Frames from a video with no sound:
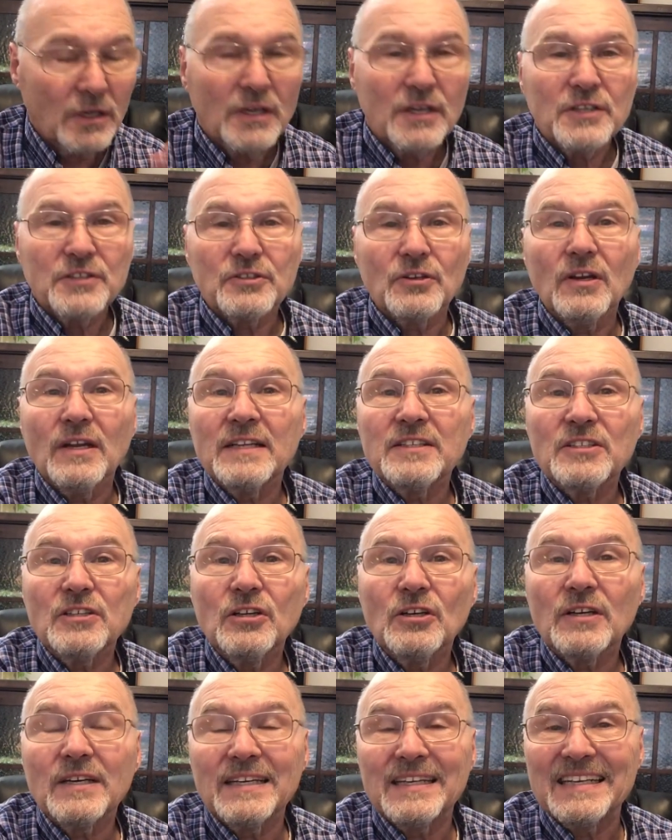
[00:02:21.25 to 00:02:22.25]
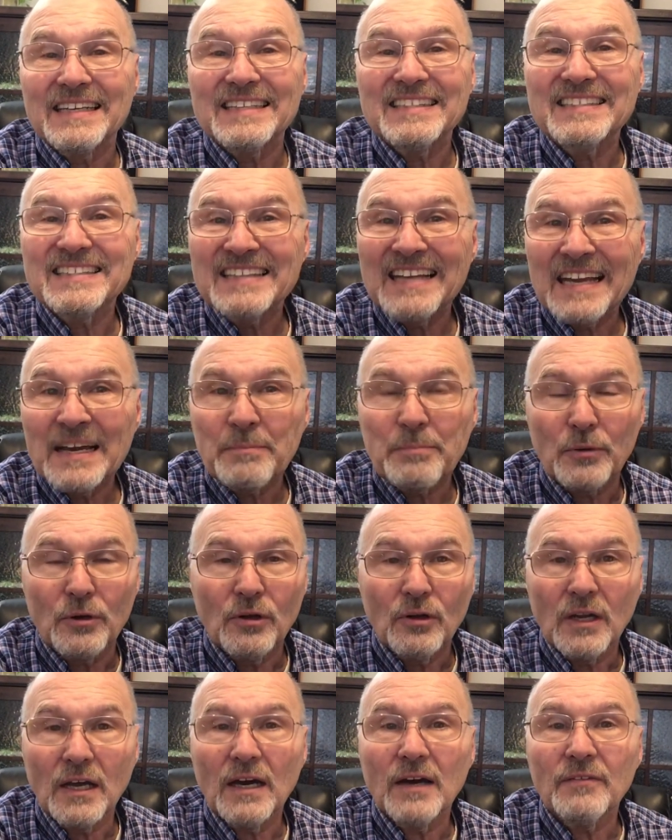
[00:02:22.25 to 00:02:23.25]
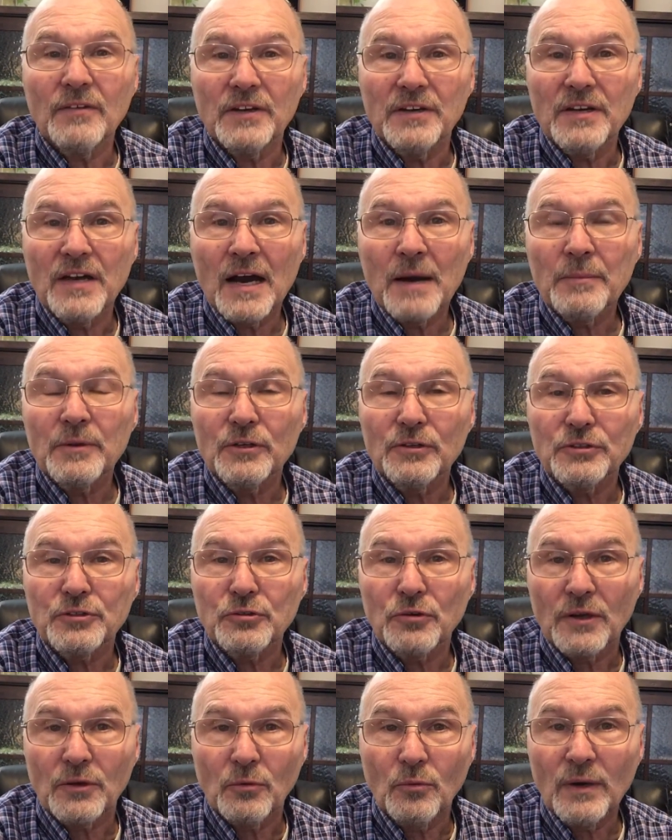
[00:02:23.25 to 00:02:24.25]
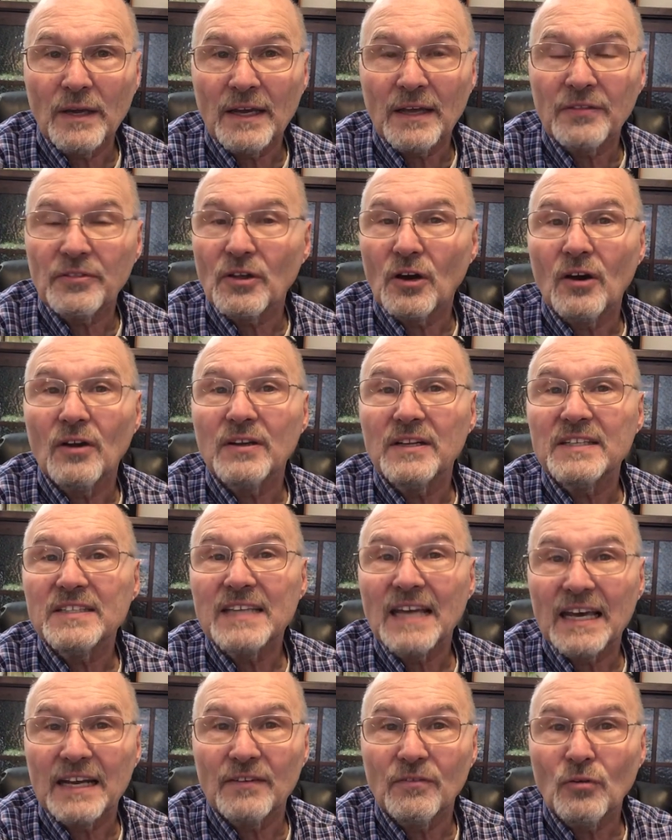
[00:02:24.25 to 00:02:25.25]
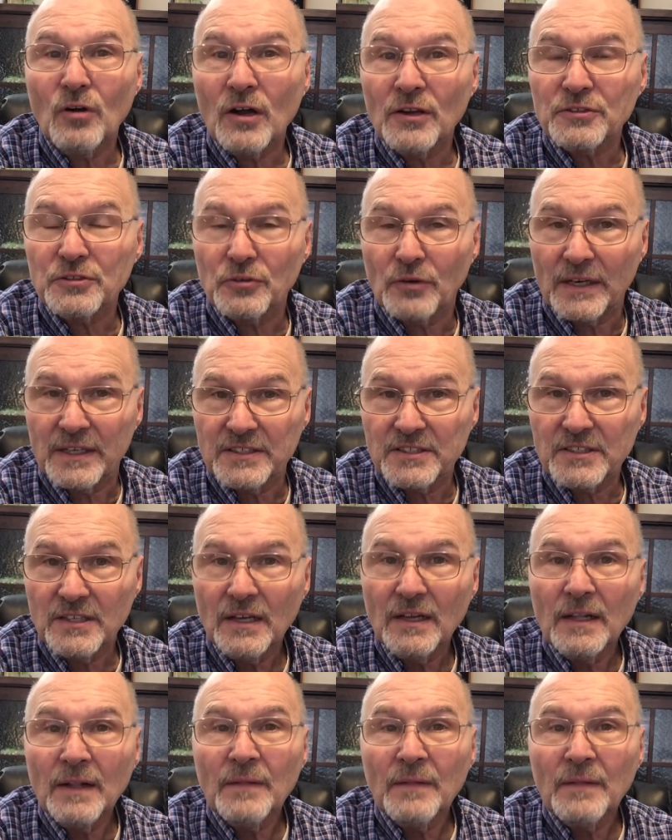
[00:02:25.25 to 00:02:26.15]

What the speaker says: So let's look at an example of a nominal joint width on these head of wall joints.